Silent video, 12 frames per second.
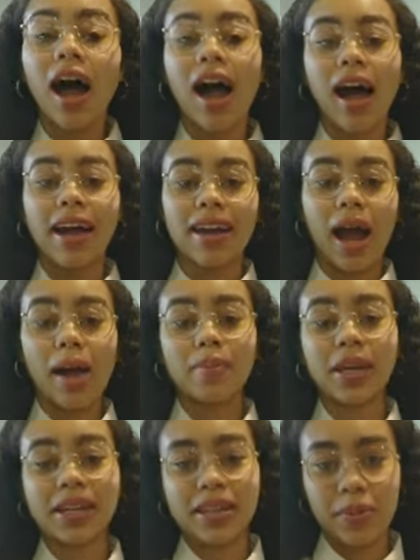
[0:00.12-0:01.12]
Hi, I'm
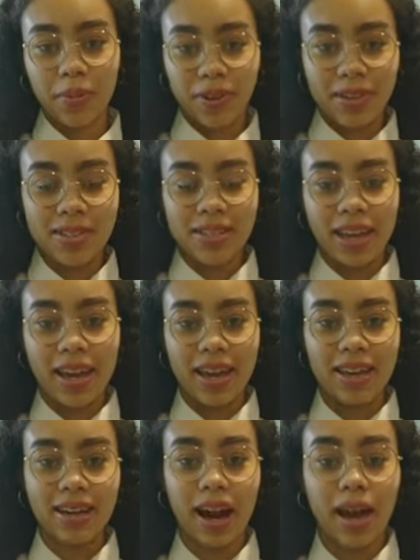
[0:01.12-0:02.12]
Kennedy Brooks,
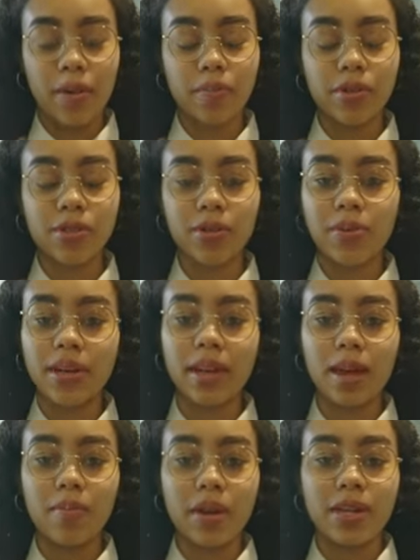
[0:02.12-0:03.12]
and I am pursuing a
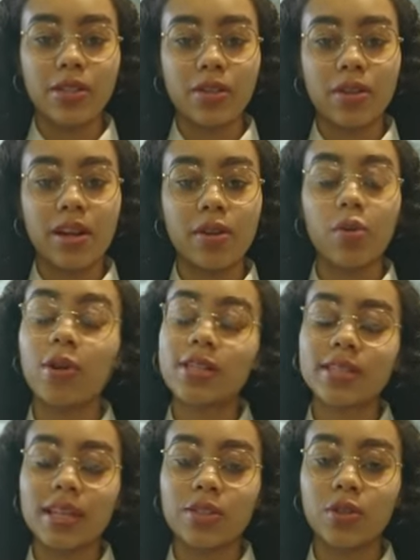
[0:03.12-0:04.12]
major in
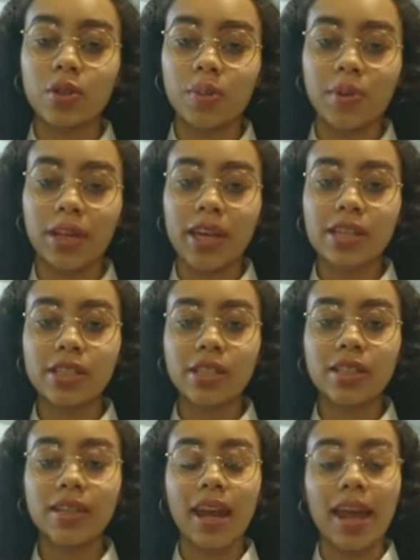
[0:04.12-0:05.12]
organizational communication
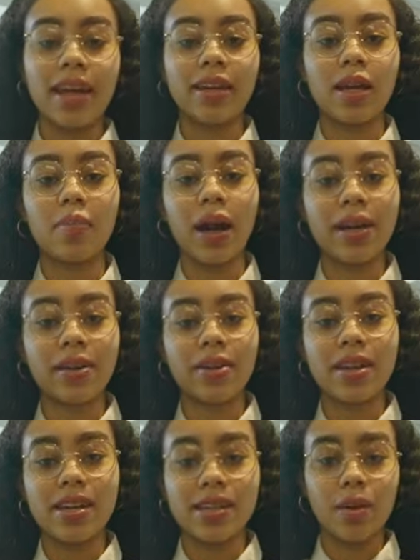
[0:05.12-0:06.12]
and a minor
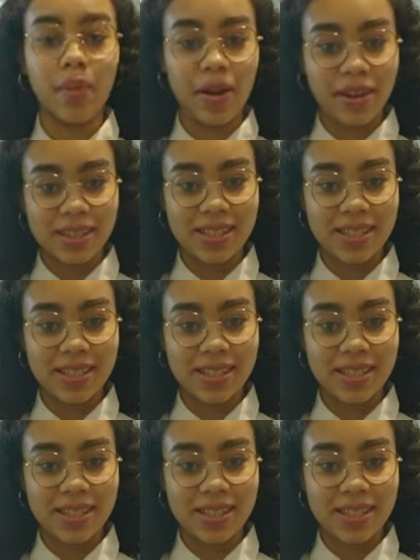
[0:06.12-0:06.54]
in American